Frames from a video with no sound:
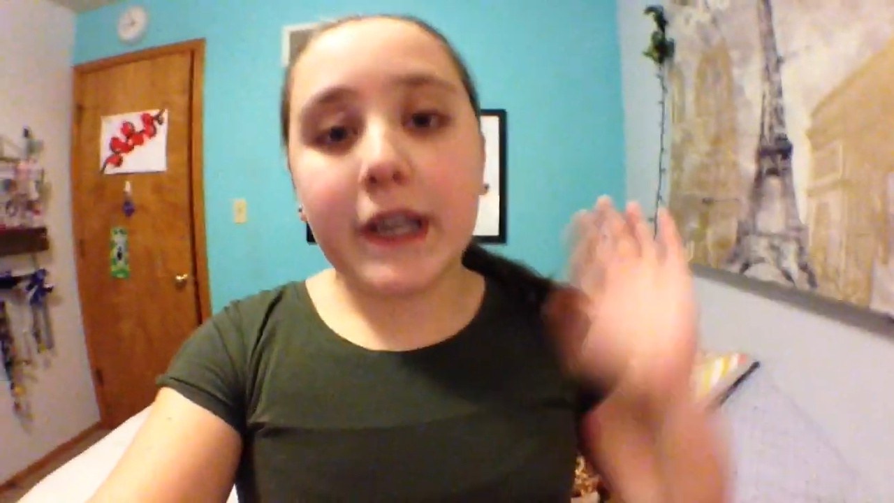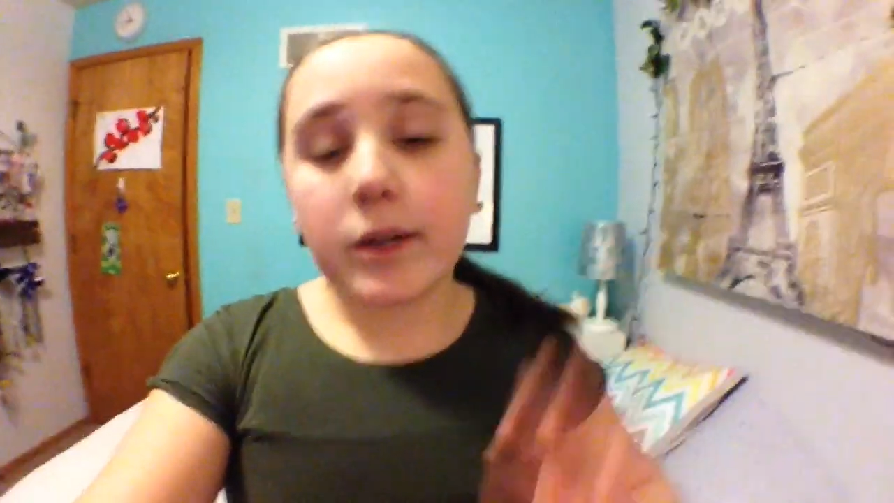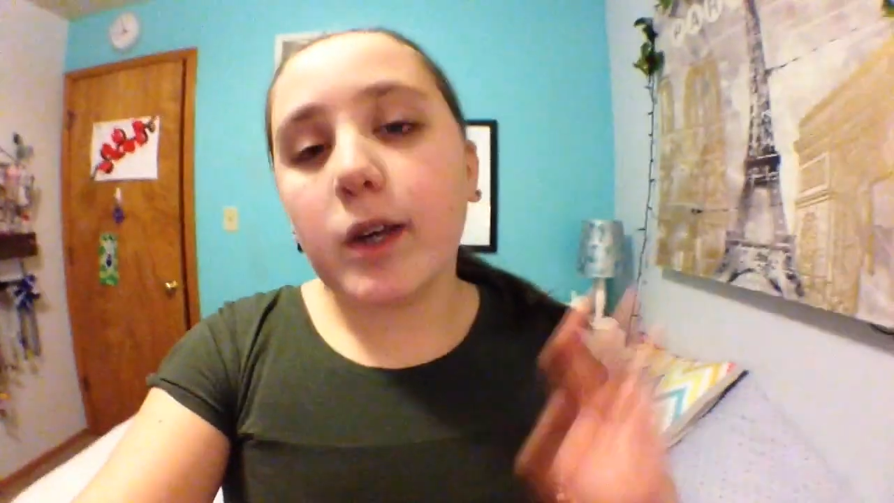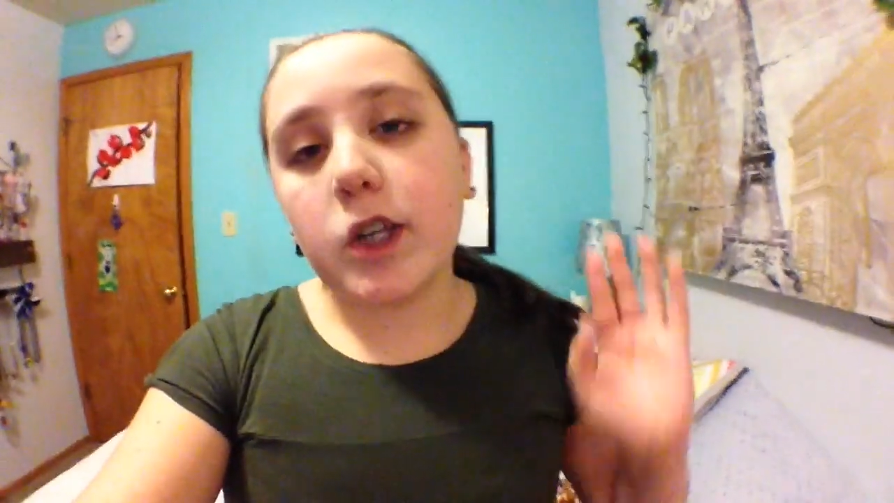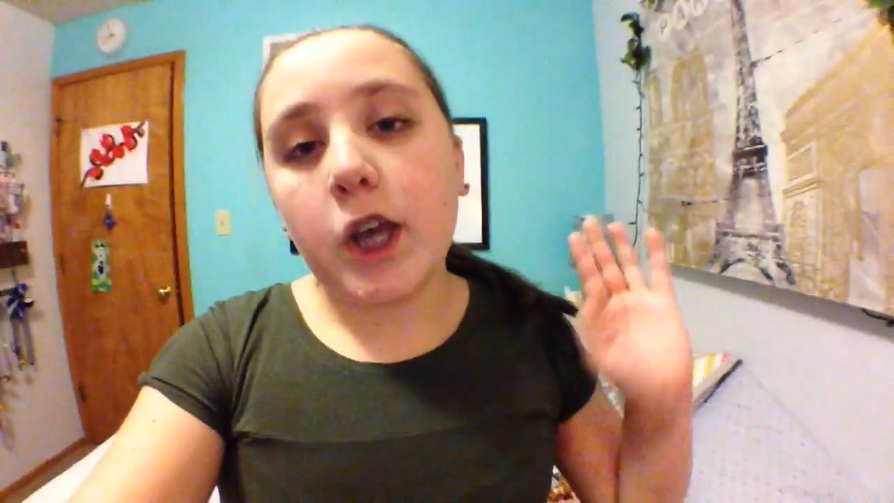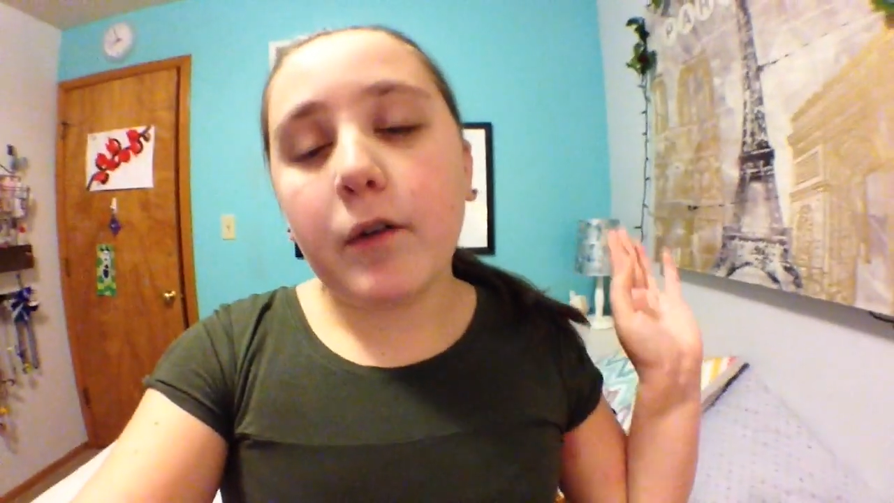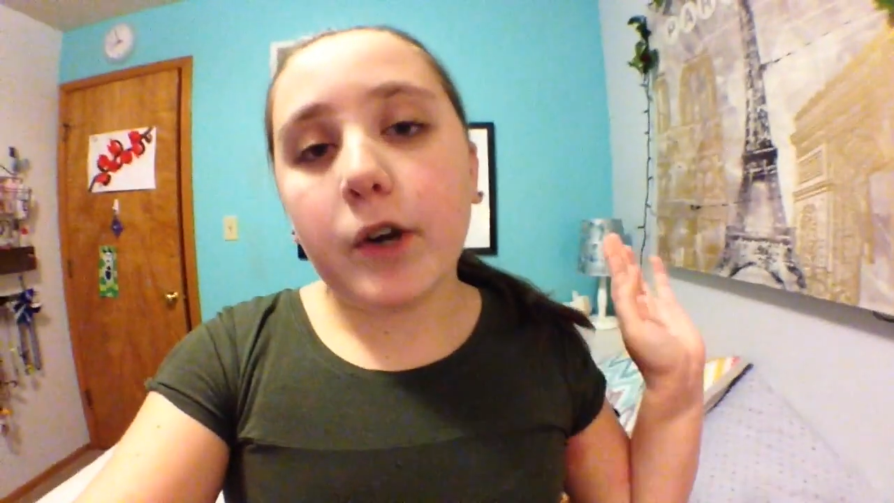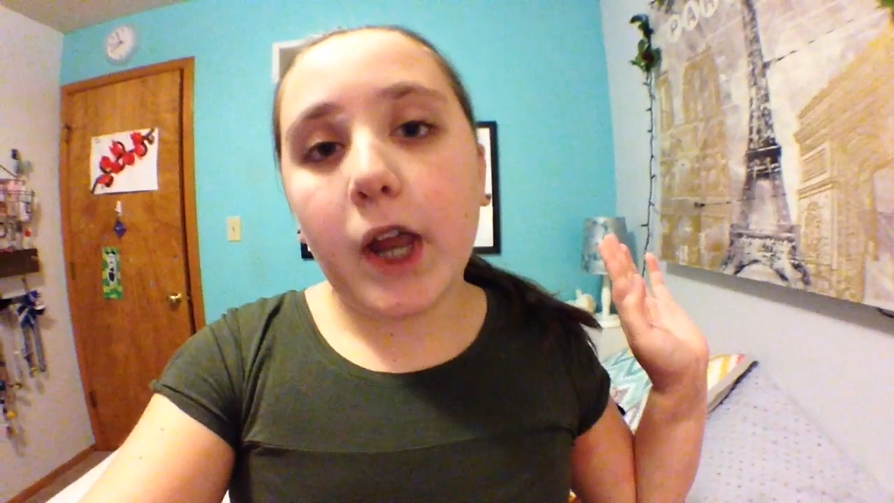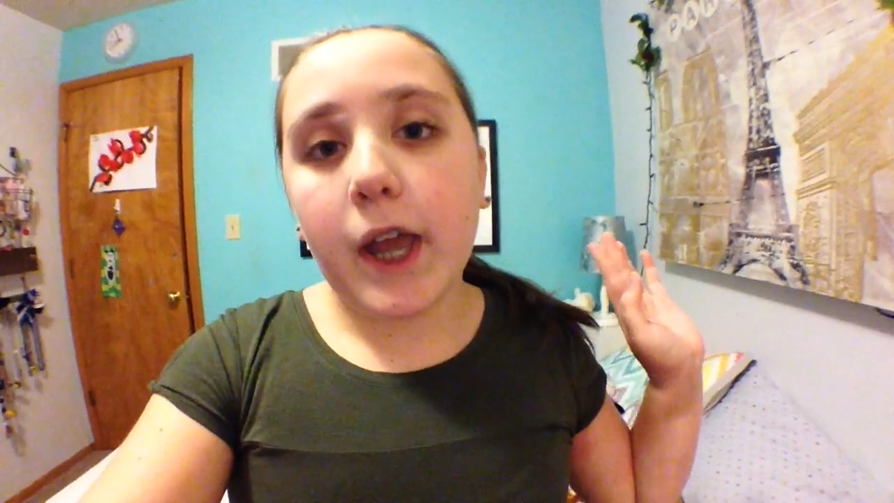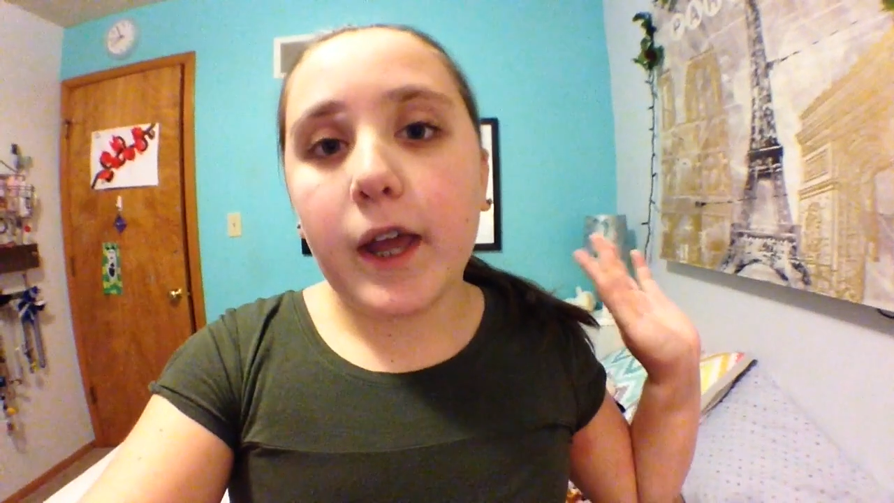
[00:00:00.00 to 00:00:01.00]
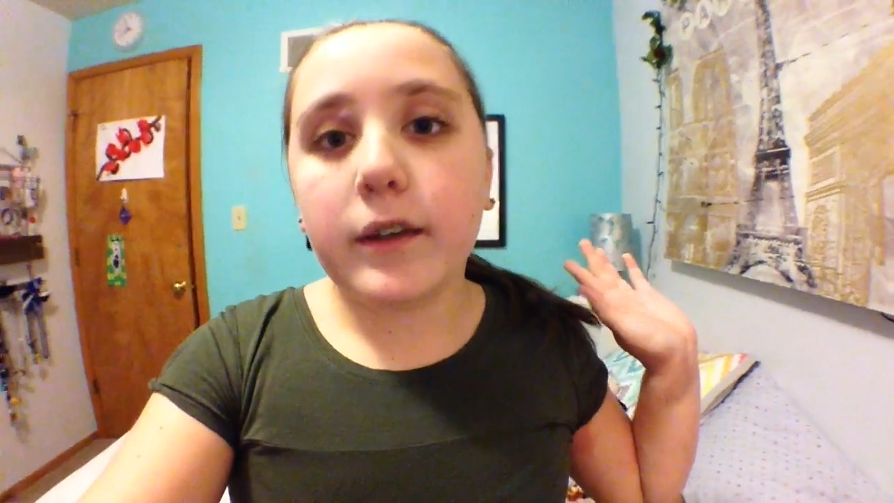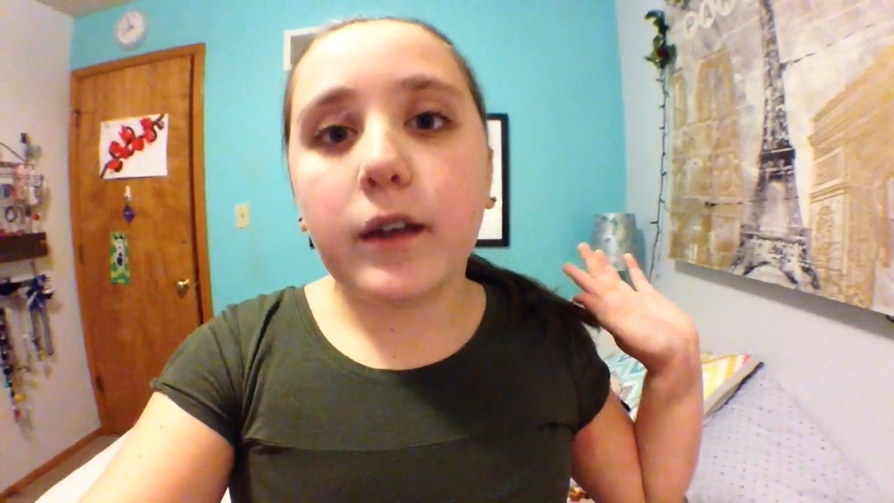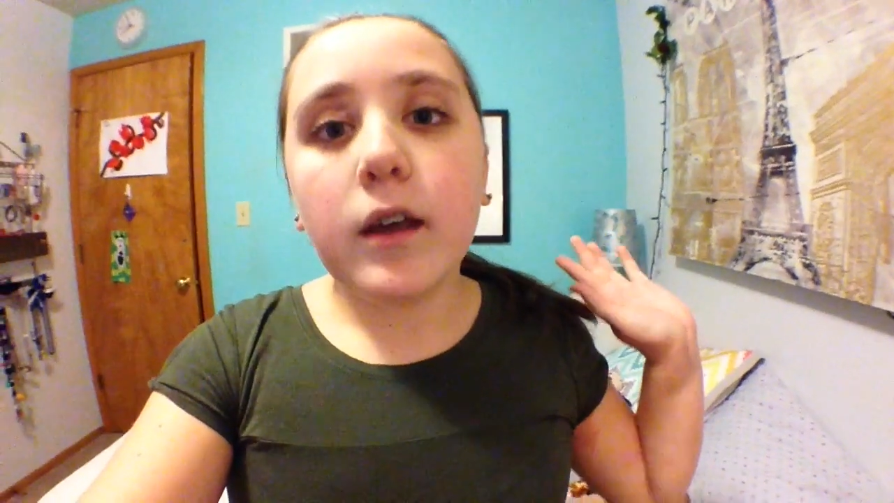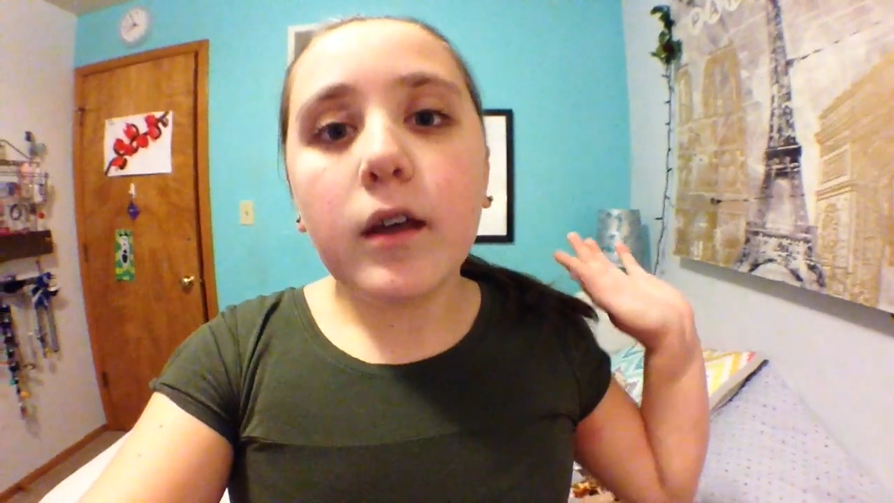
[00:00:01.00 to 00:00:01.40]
take my shower and